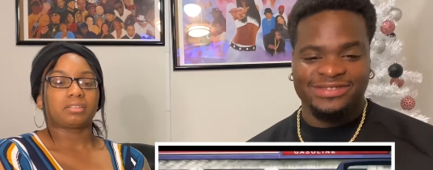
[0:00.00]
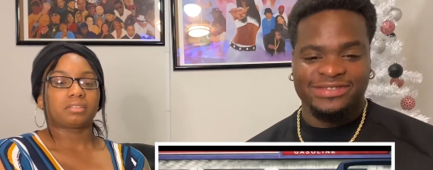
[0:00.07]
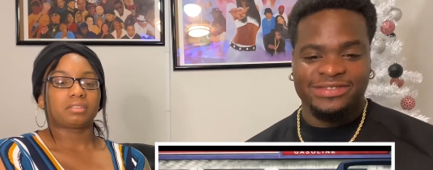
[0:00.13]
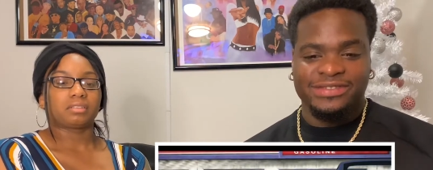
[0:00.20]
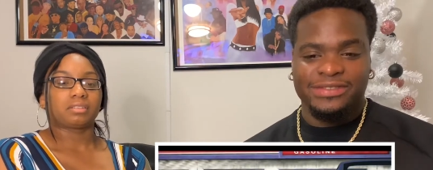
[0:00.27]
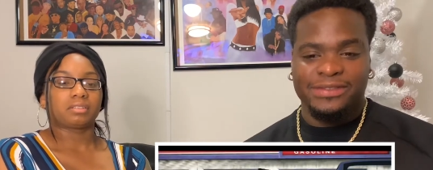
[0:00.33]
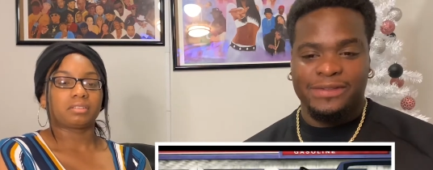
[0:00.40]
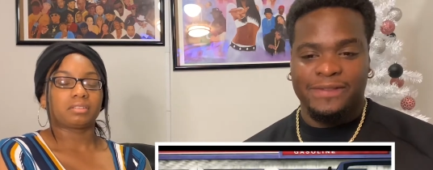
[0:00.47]

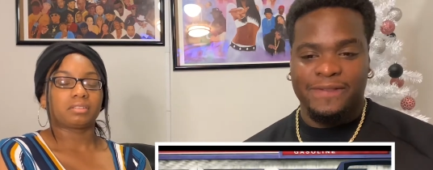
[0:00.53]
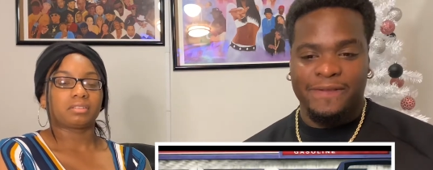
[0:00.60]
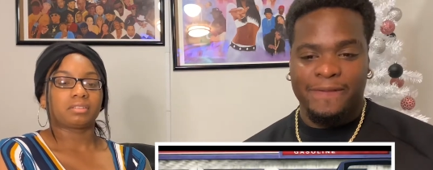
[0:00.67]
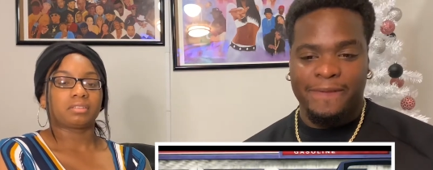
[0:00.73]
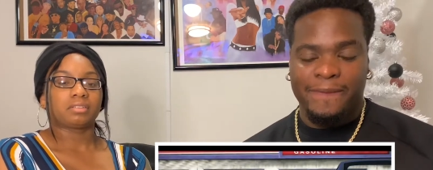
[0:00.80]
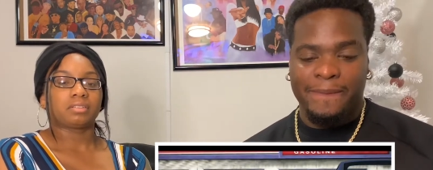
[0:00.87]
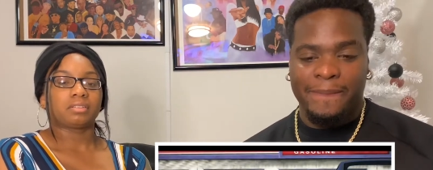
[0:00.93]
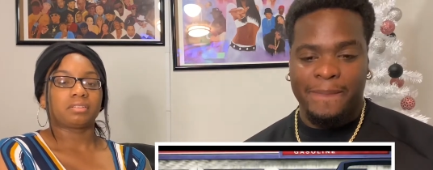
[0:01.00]

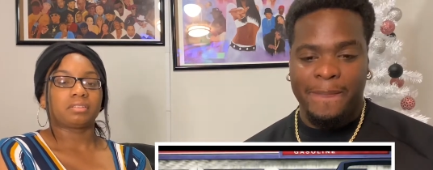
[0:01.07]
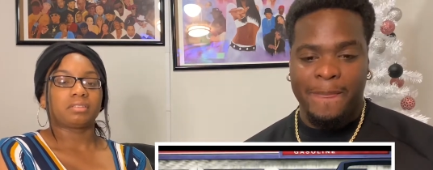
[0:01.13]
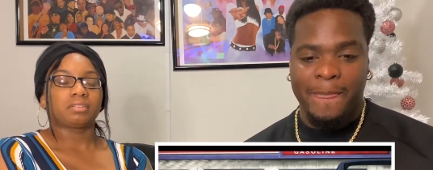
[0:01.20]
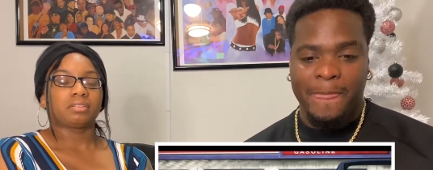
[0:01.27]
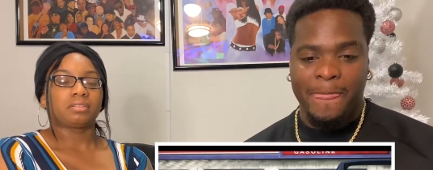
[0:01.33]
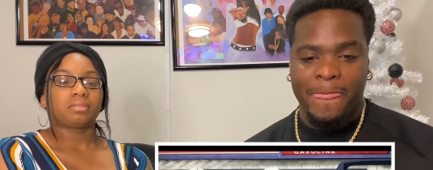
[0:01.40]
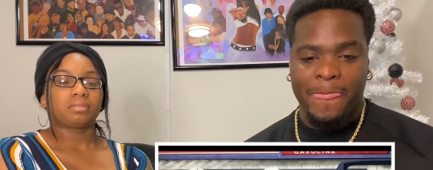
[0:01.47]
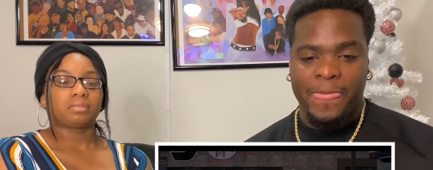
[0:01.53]

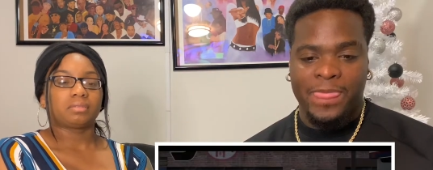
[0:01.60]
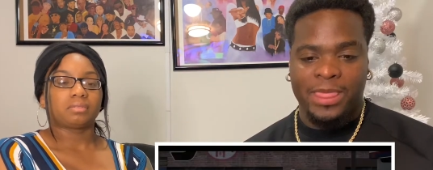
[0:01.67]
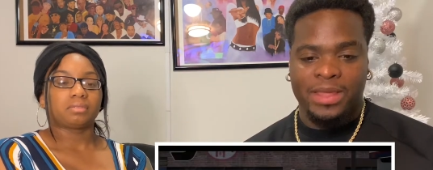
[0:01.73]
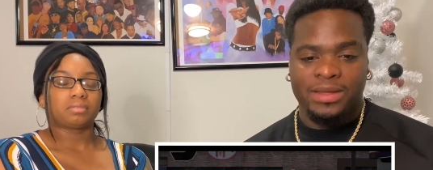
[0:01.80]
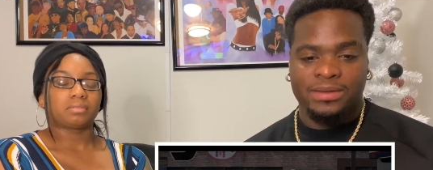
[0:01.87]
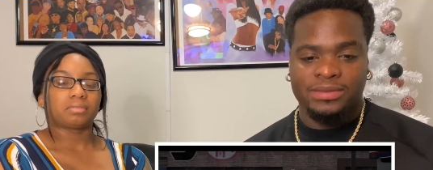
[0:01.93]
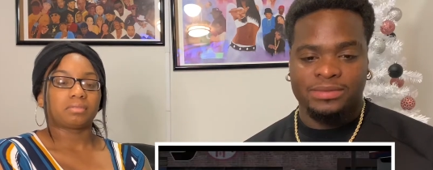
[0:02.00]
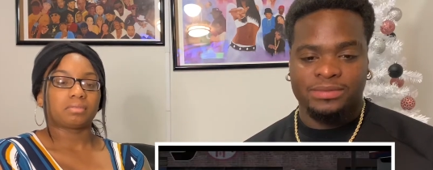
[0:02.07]

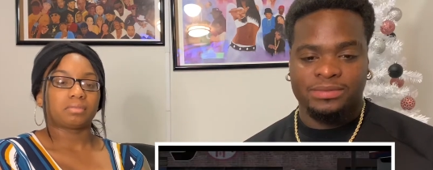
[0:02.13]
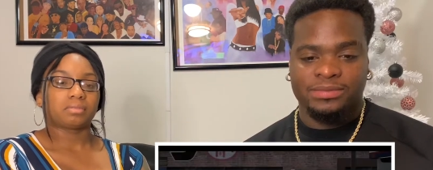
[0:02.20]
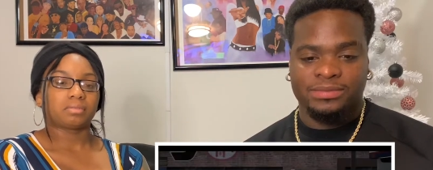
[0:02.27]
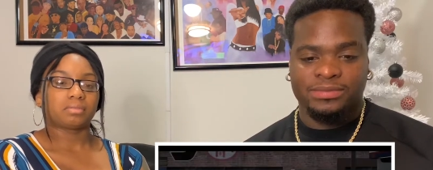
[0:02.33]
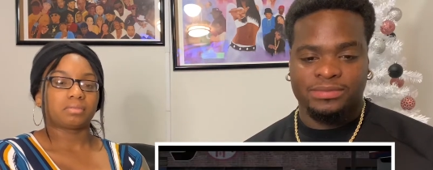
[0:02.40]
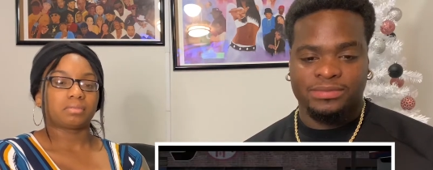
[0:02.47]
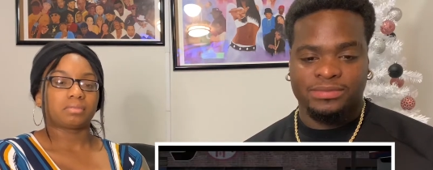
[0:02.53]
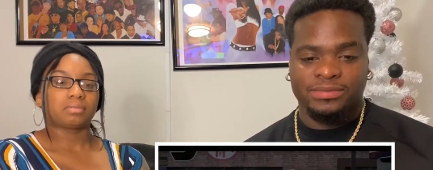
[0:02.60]

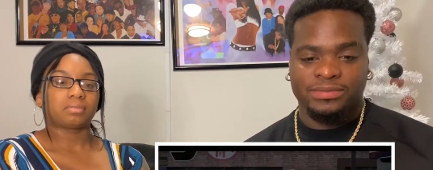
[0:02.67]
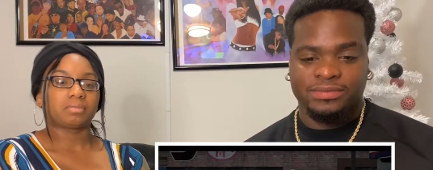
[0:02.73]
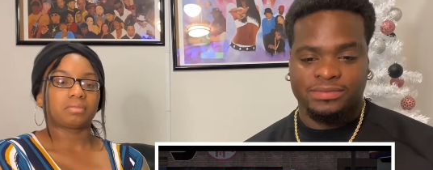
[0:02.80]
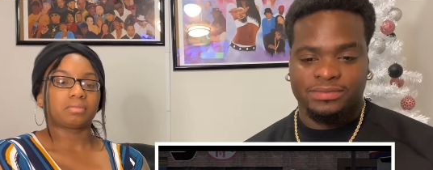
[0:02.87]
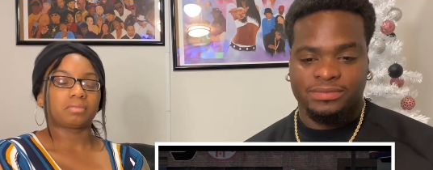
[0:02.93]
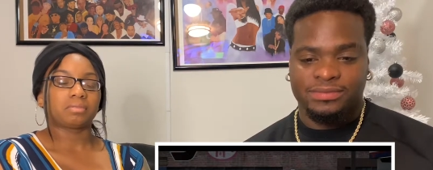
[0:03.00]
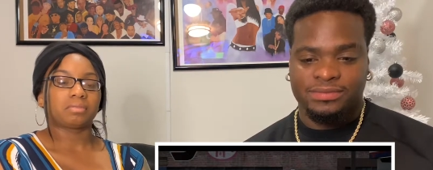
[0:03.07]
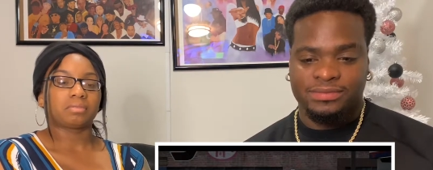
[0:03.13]

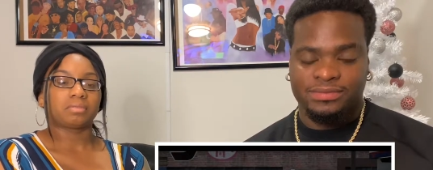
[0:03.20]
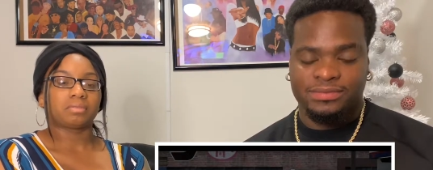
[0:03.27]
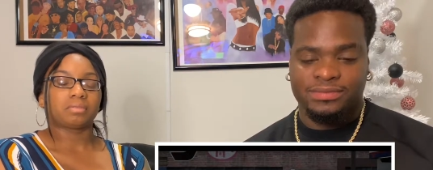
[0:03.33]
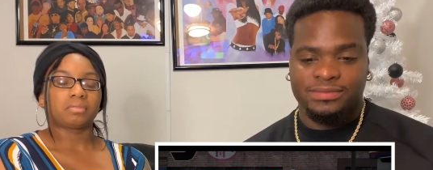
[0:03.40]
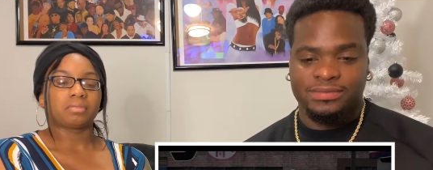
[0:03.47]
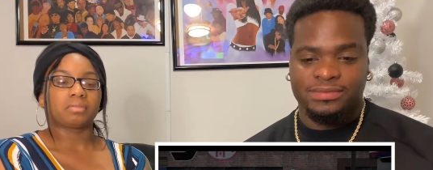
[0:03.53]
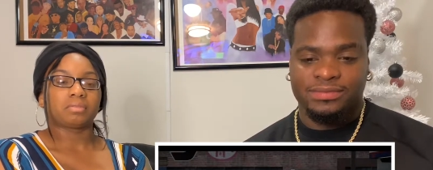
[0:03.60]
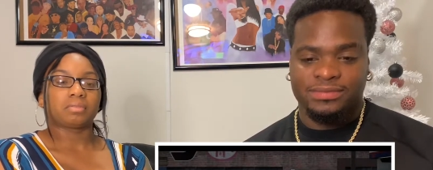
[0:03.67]

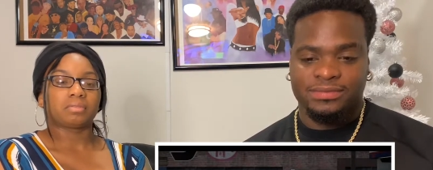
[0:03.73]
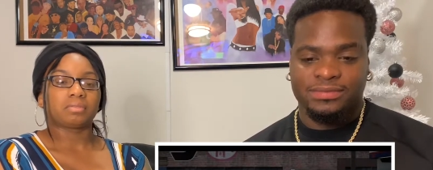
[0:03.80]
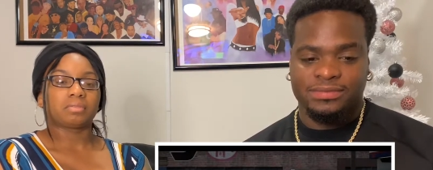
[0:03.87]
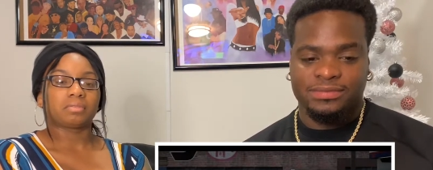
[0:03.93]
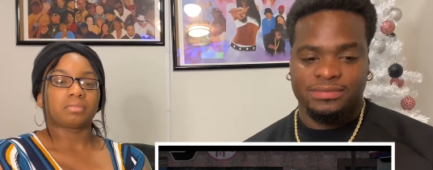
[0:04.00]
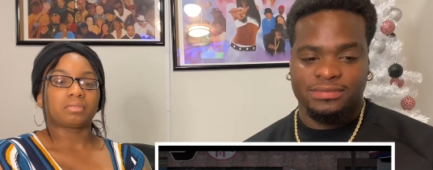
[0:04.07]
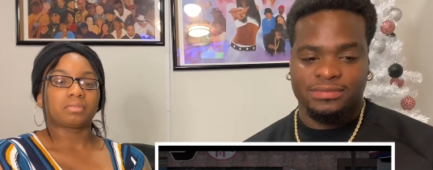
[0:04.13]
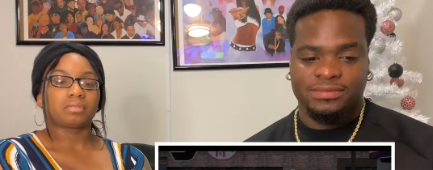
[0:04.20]

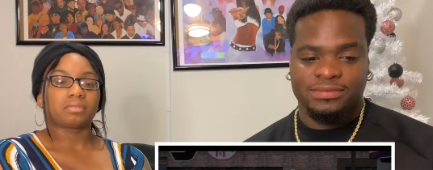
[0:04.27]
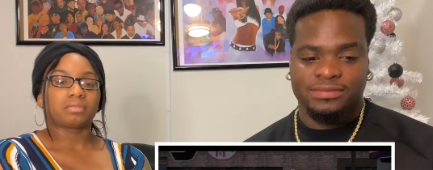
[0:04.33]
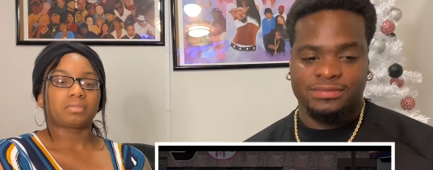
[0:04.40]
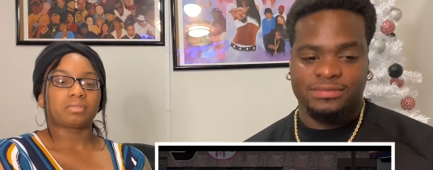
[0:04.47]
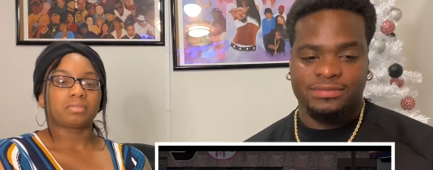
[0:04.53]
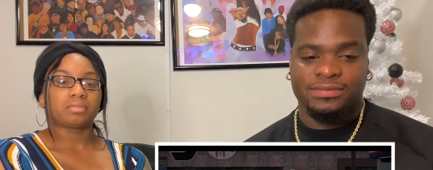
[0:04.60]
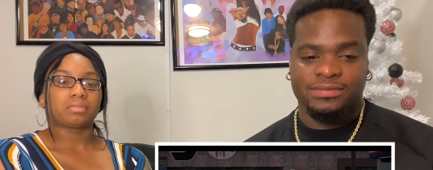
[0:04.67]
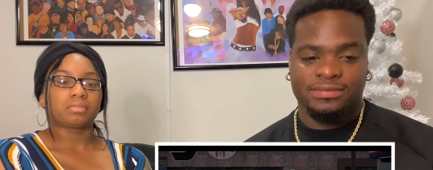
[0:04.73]

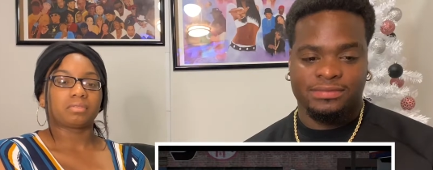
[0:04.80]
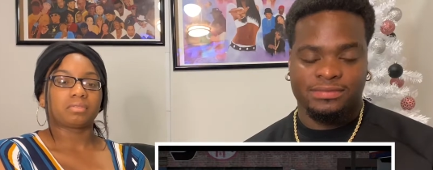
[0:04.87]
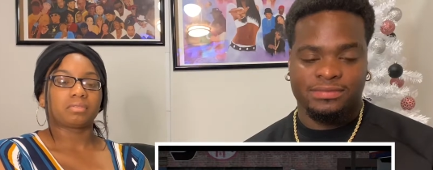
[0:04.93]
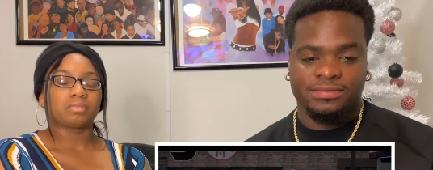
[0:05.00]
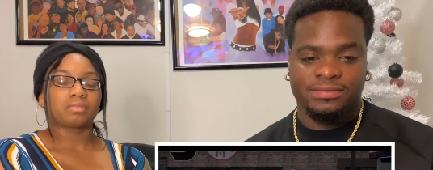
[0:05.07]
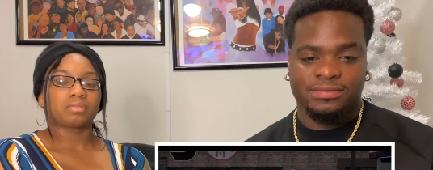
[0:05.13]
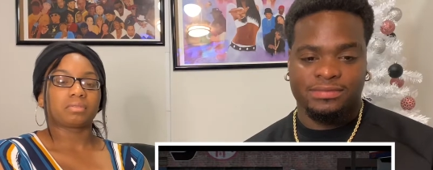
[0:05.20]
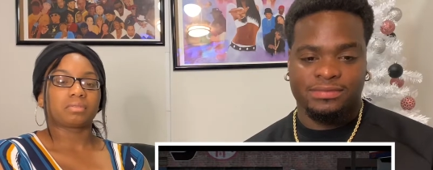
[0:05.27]

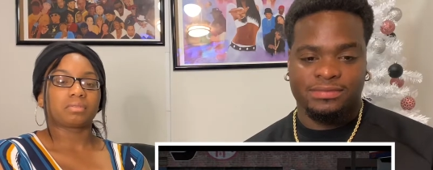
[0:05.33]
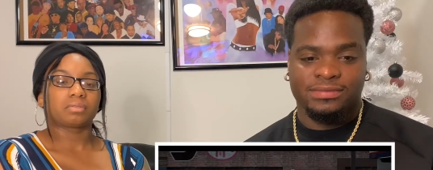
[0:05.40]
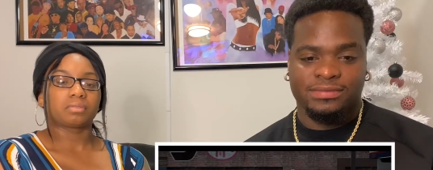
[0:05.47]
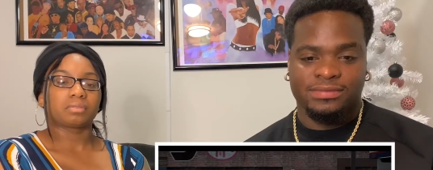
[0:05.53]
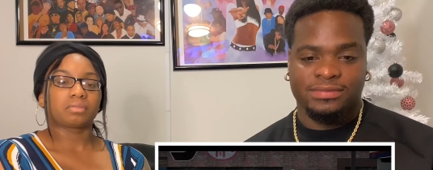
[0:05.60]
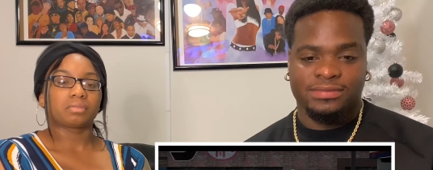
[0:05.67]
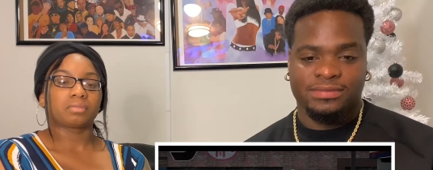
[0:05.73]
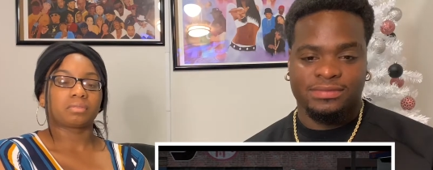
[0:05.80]

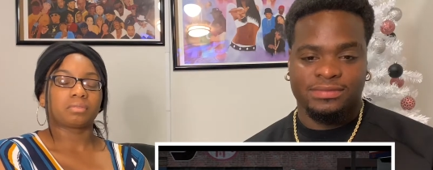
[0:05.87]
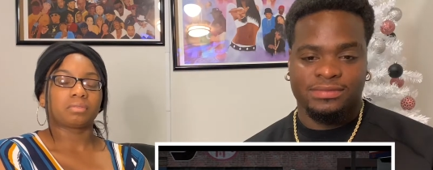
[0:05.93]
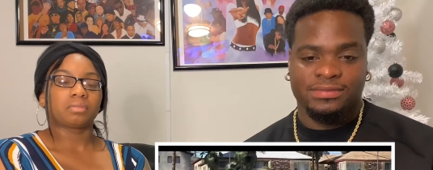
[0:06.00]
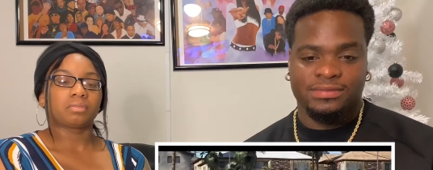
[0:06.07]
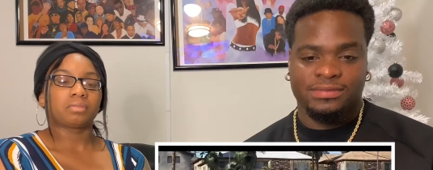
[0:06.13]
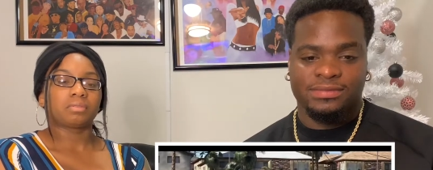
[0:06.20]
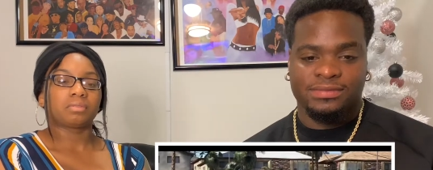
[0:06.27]
(silence)